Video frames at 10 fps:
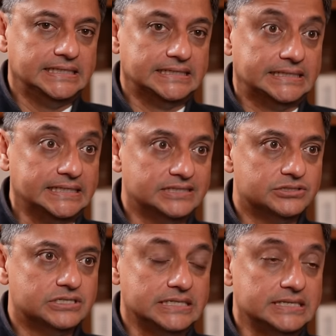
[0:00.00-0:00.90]
it
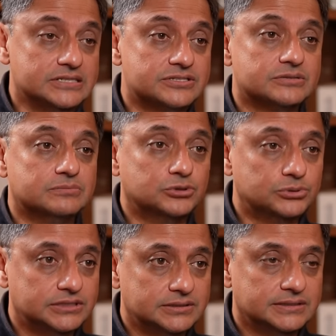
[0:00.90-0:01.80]
did change the
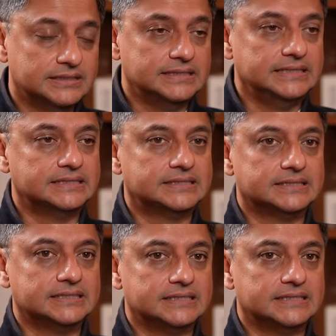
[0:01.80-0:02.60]
mood. It